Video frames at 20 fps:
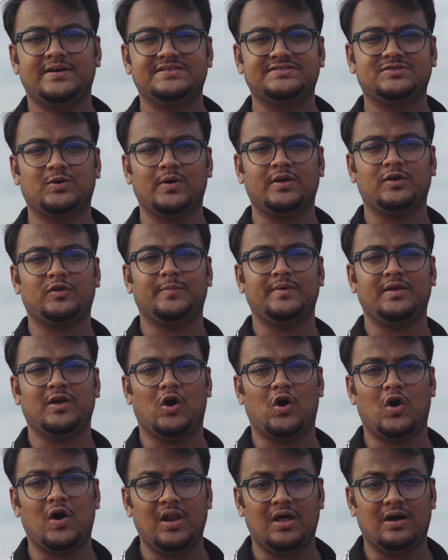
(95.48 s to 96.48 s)
is going to be
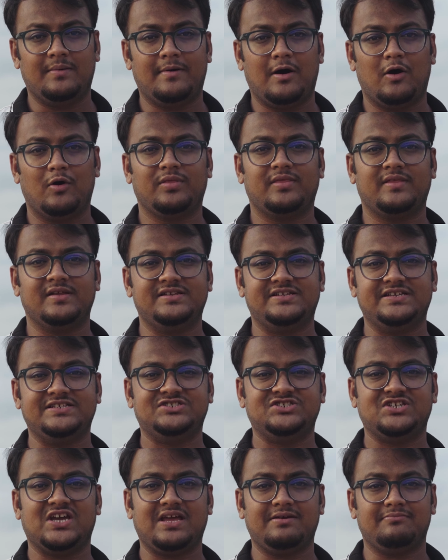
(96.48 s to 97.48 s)
all about the
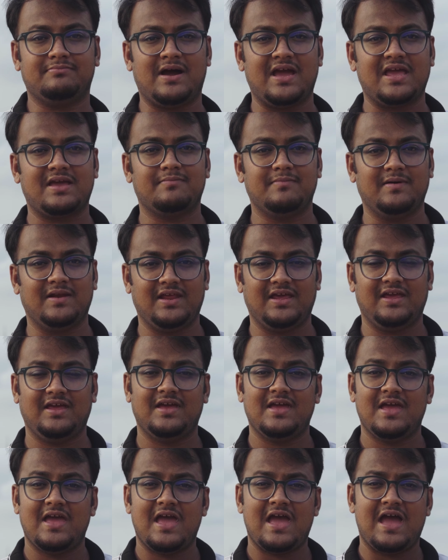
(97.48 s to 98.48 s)
DJI Mic Mini
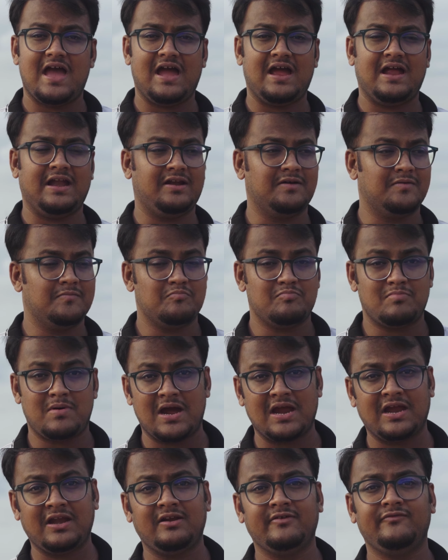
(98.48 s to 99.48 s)
and
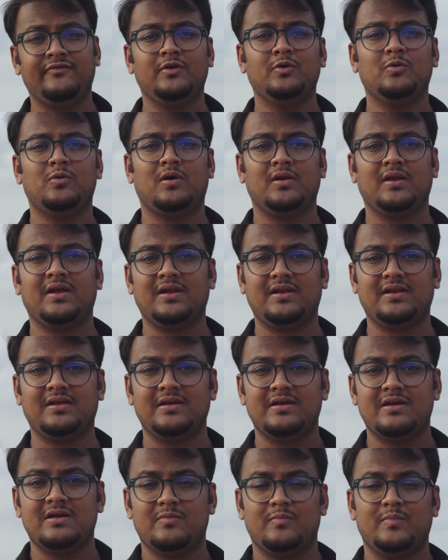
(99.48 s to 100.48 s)
my review on it,
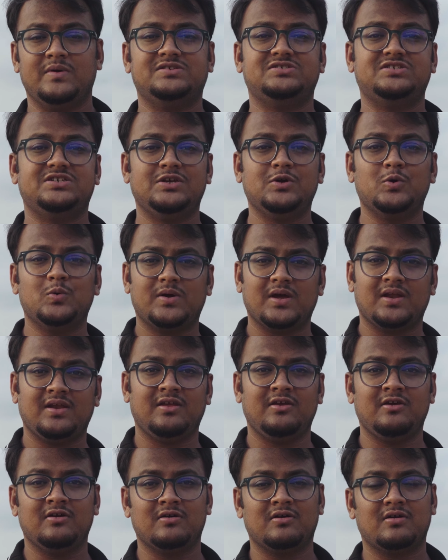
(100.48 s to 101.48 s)
which you can
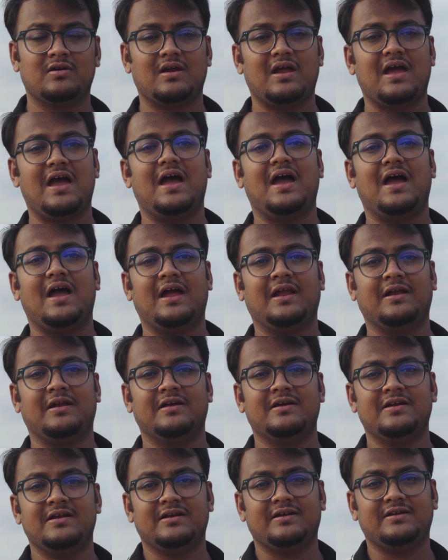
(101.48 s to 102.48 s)
hear and
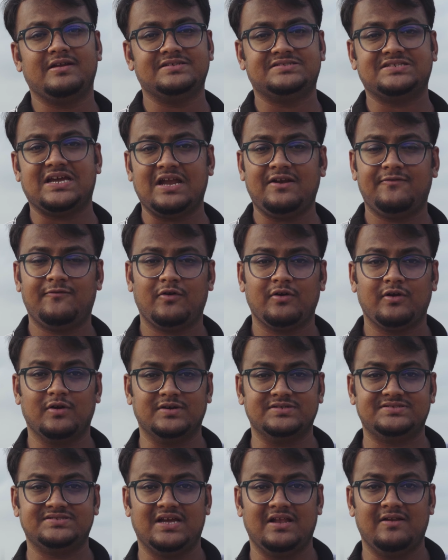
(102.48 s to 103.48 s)
decide for
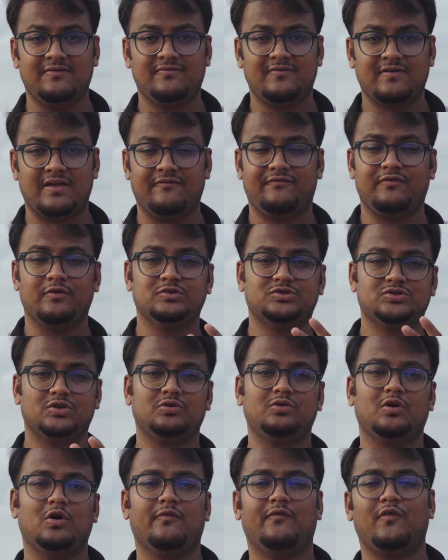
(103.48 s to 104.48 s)
yourself if you
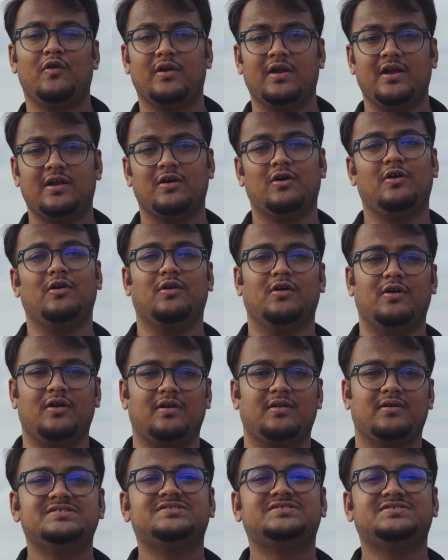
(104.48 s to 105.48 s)
should go for it or not.
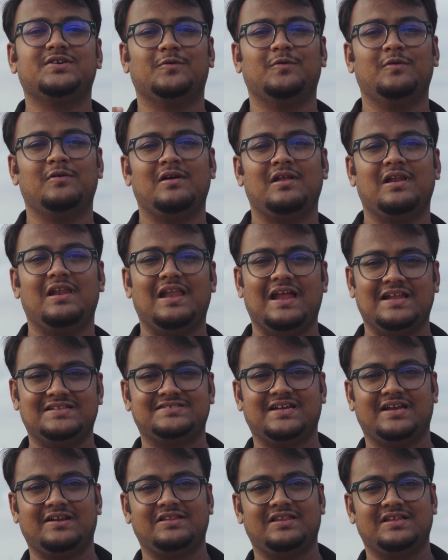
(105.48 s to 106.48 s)
So let's
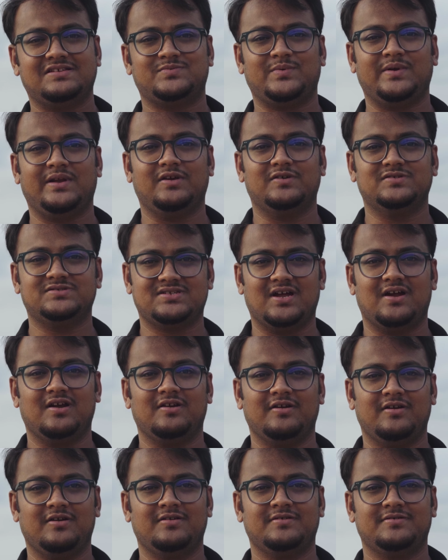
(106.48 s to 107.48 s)
get this video
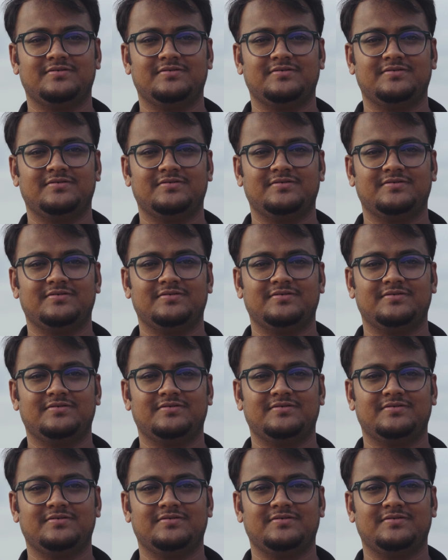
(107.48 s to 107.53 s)
started.